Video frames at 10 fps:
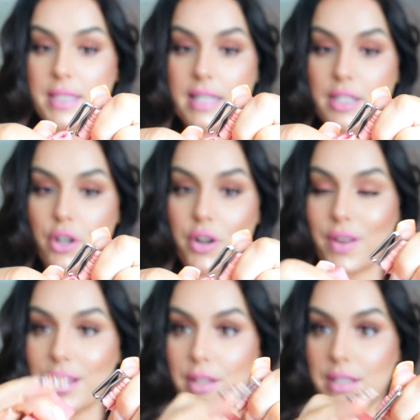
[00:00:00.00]
These
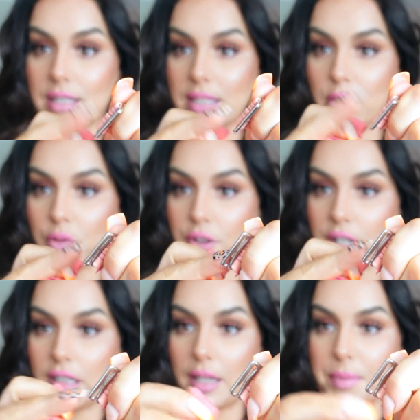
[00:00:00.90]
are silver
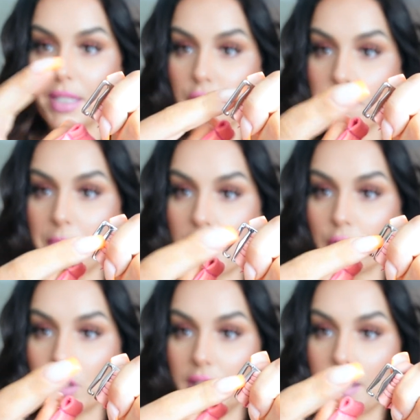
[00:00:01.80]
clips. These are metal
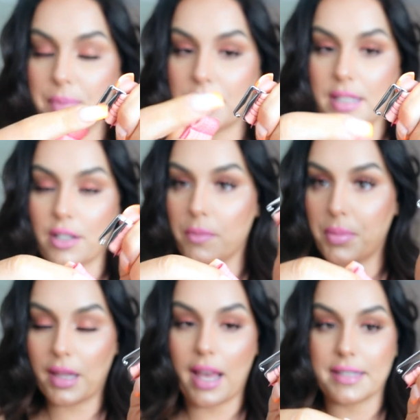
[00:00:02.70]
clips. These aren't
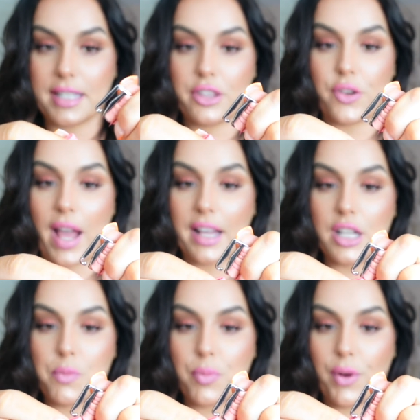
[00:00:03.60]
plastic. They're not
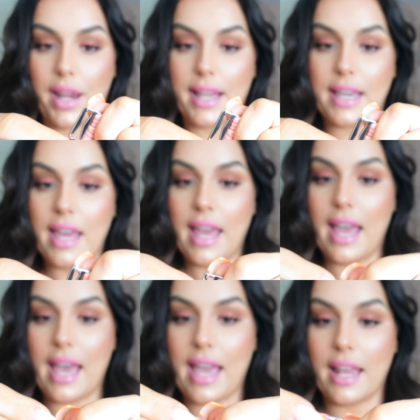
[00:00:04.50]
going to break
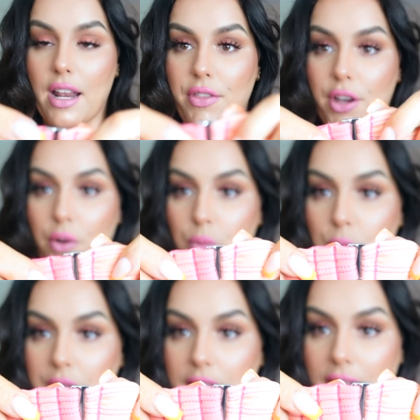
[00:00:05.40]
and they are
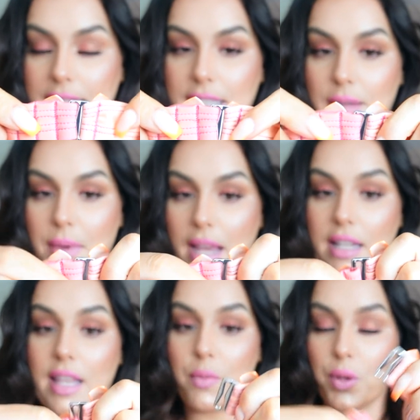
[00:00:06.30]
really nicely made
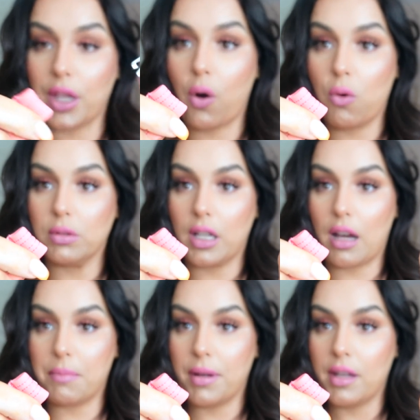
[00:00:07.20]
and they really hold
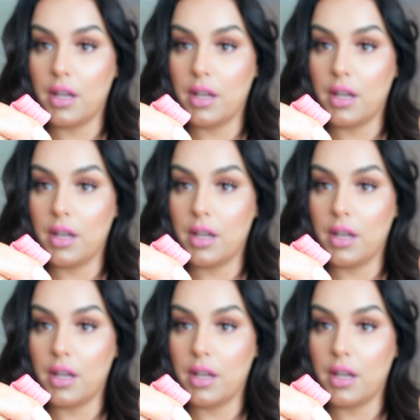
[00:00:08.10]
up.